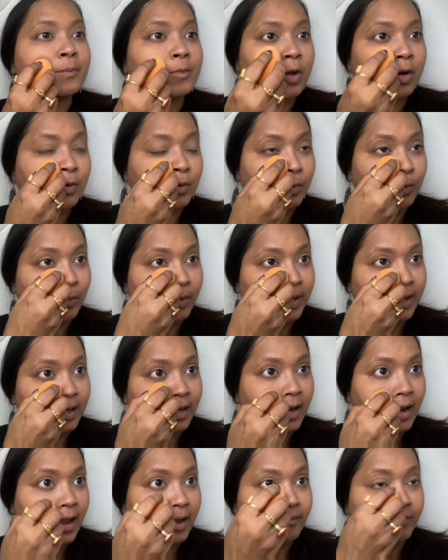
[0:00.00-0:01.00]
not going
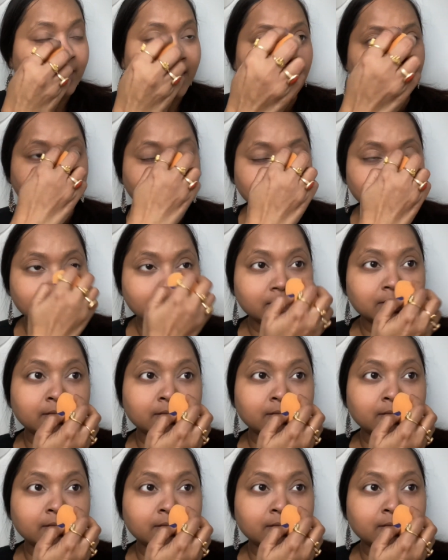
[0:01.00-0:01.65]
heavy-handed.